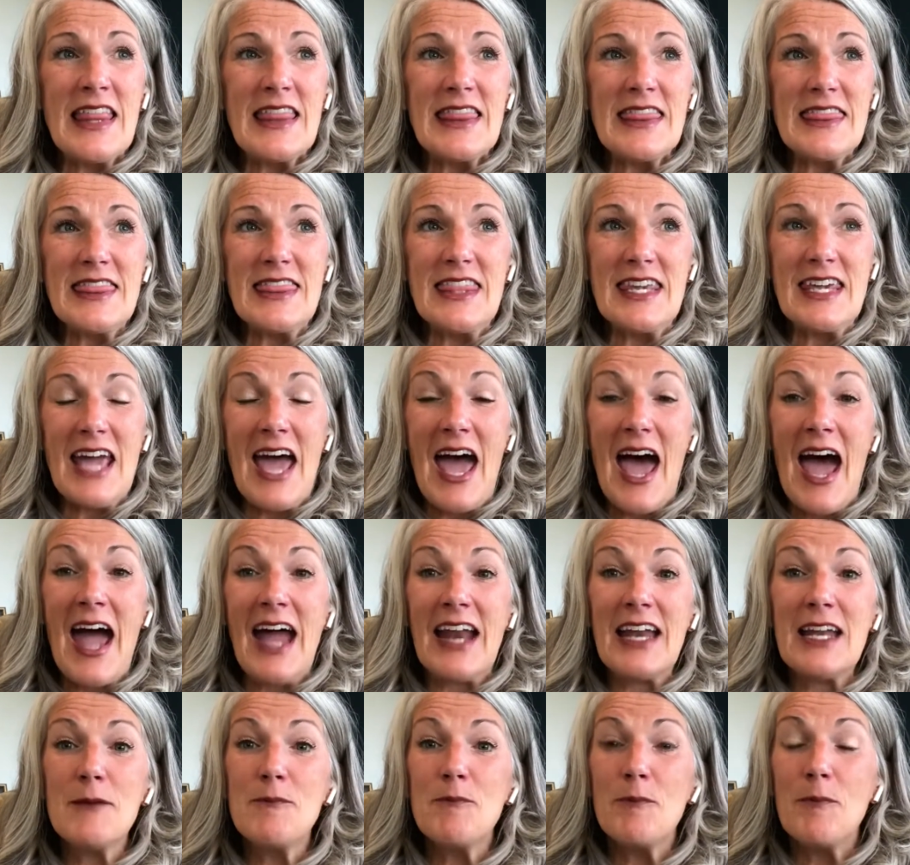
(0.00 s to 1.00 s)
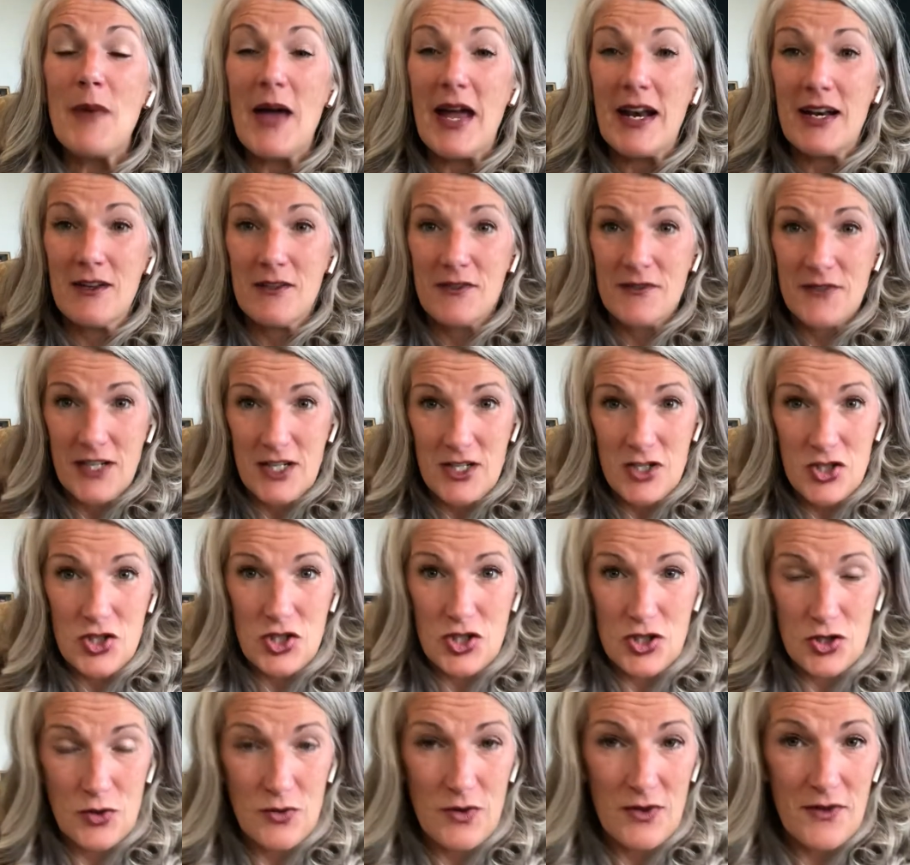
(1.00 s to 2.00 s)
The added benefit
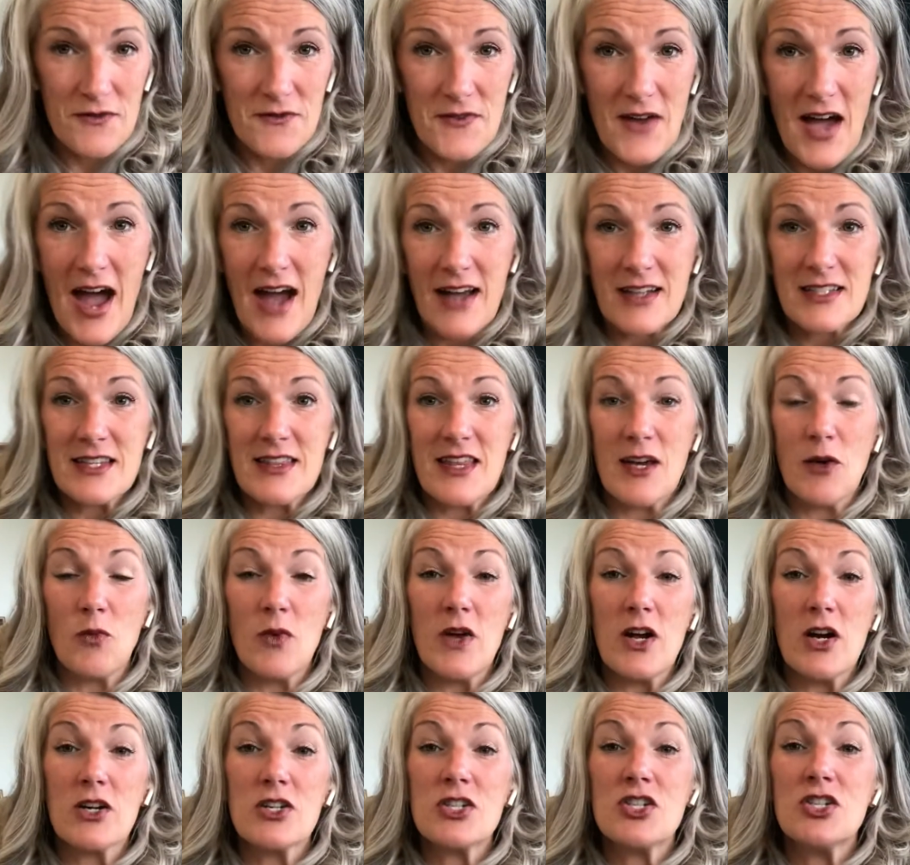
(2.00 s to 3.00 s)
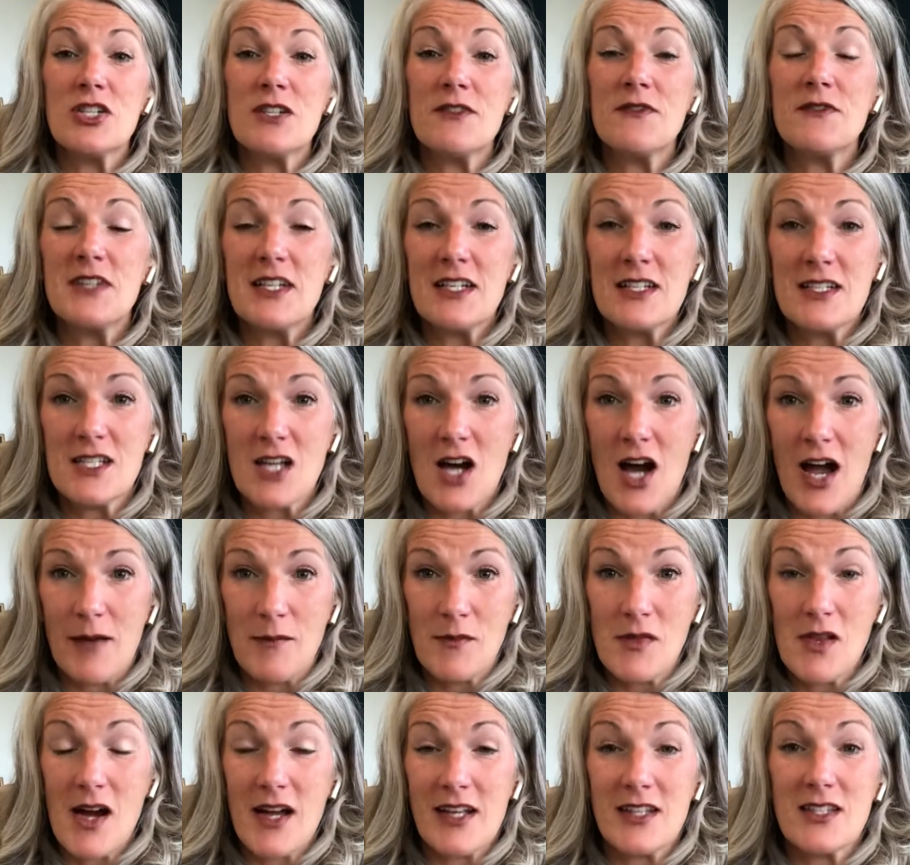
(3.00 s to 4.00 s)
to the fact that we are shifting
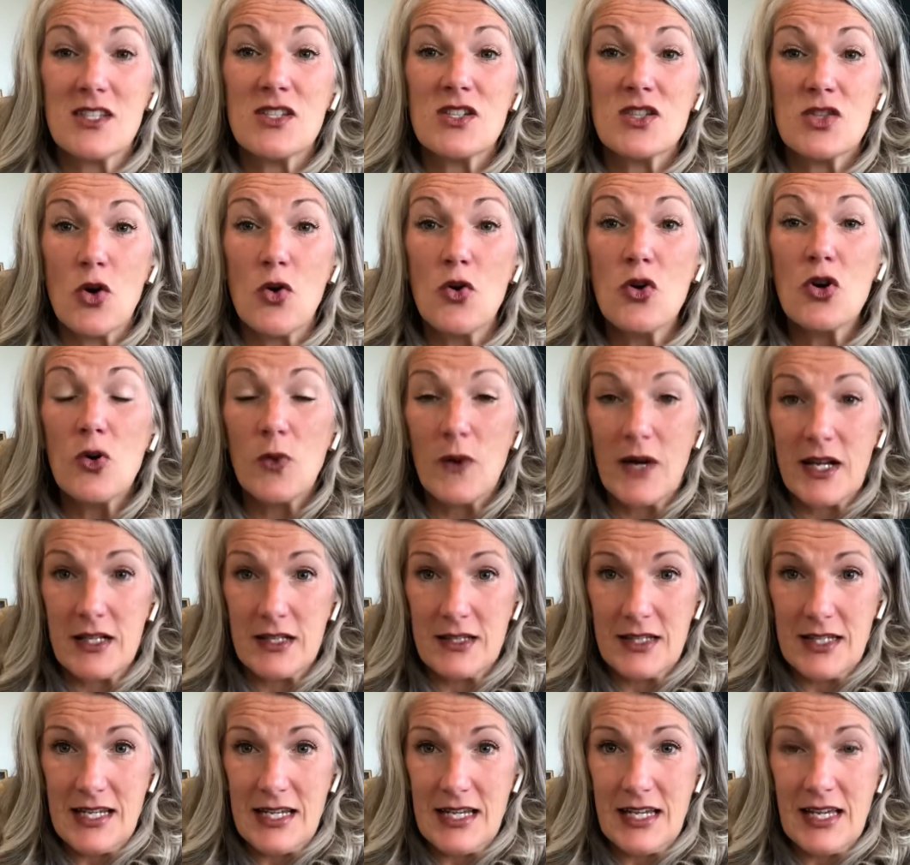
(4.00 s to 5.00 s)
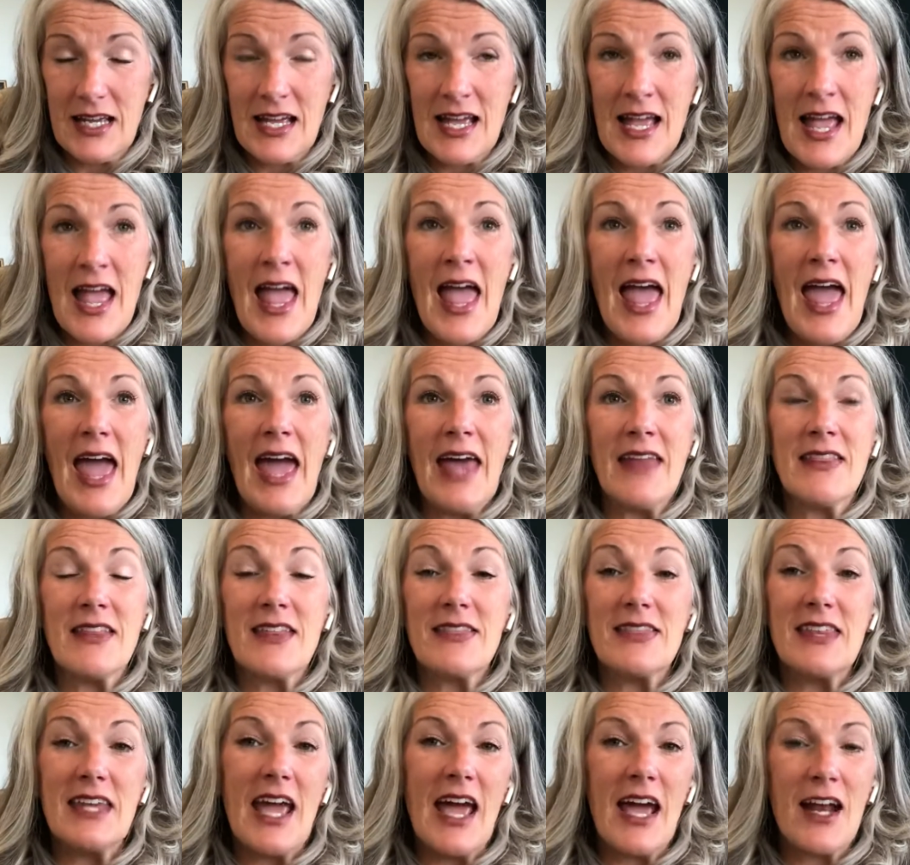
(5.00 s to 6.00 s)
timelines so quickly and
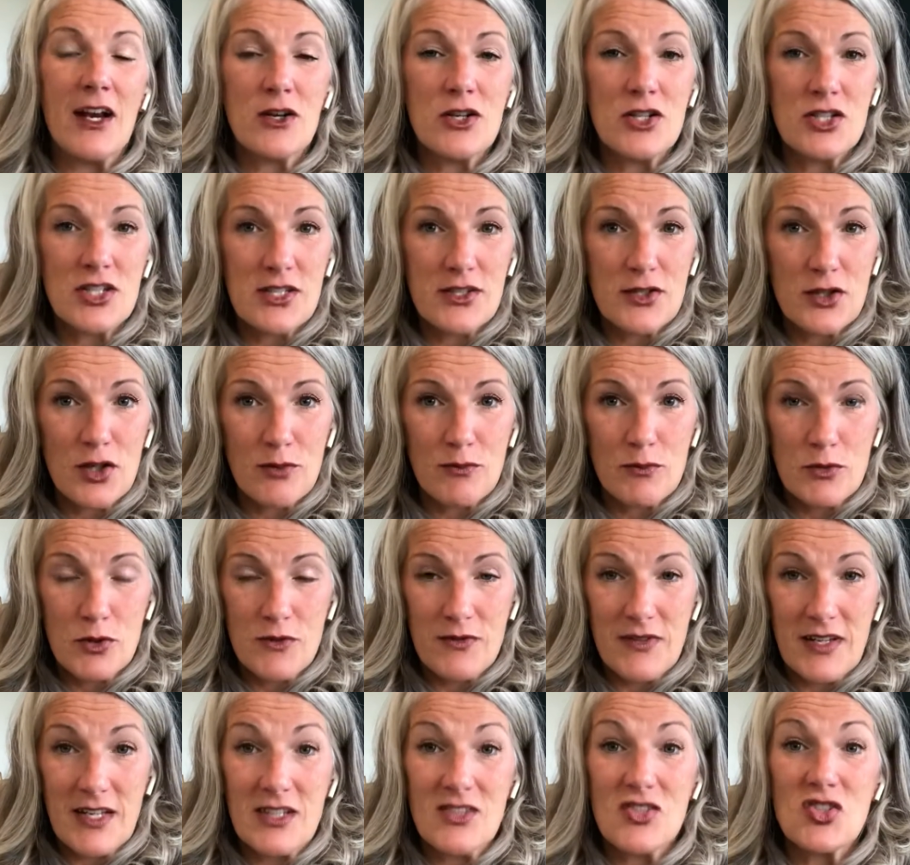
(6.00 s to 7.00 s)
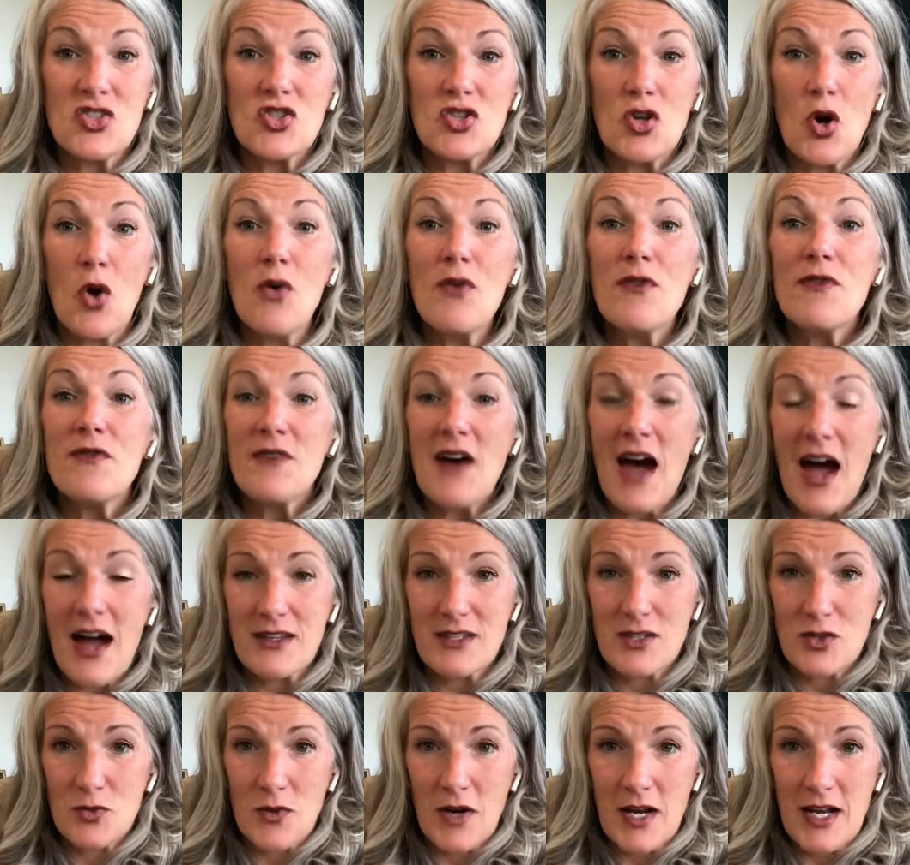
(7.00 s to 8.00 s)
that the energies are moving so
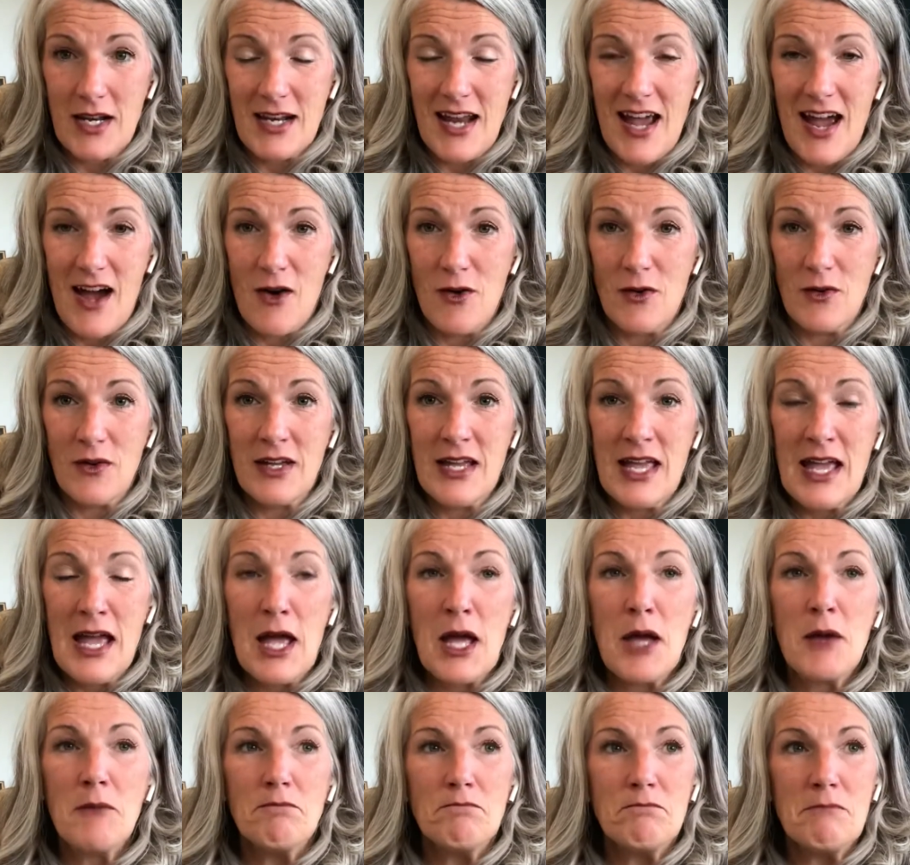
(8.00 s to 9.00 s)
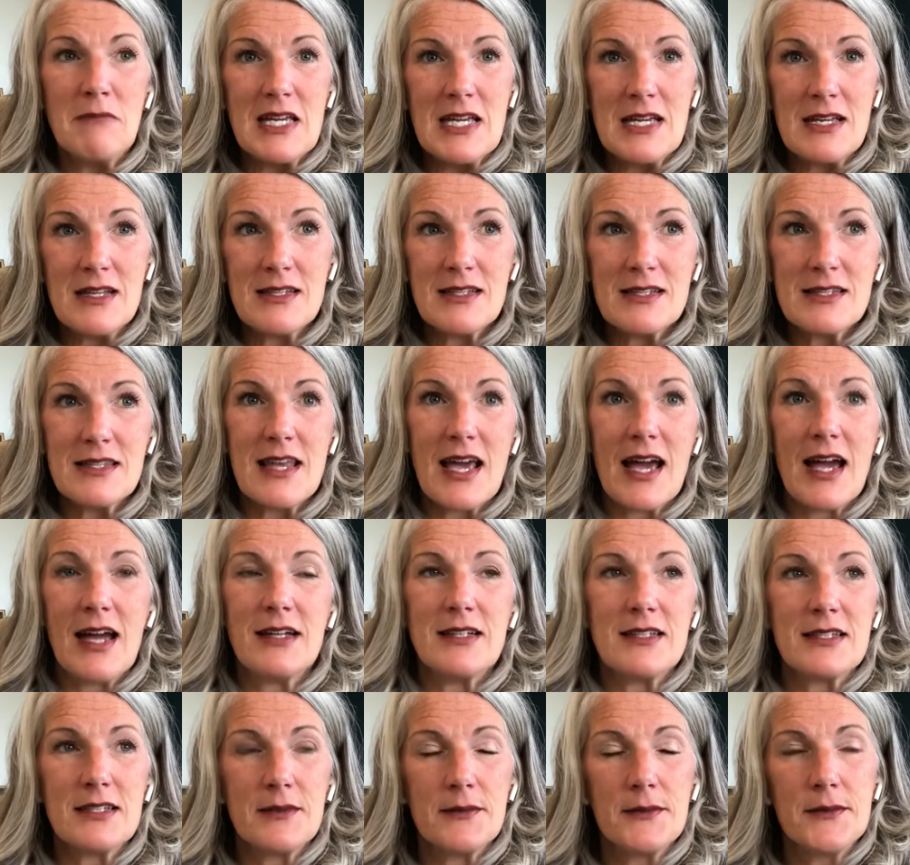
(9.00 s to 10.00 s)
fast right now means
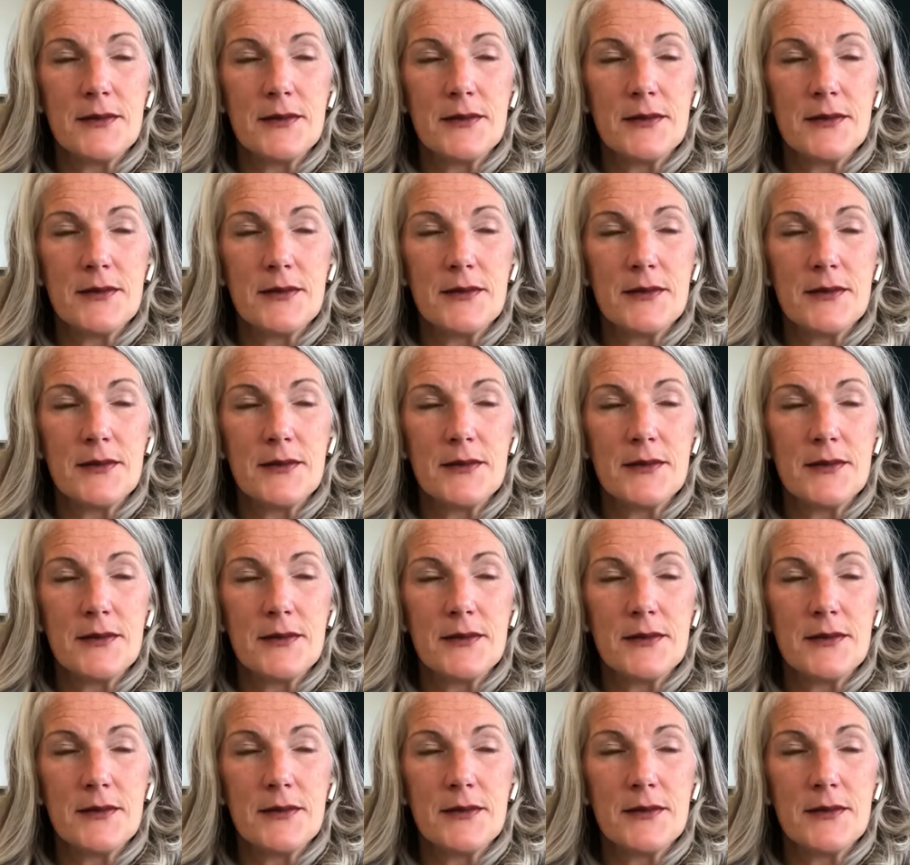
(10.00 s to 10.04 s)
that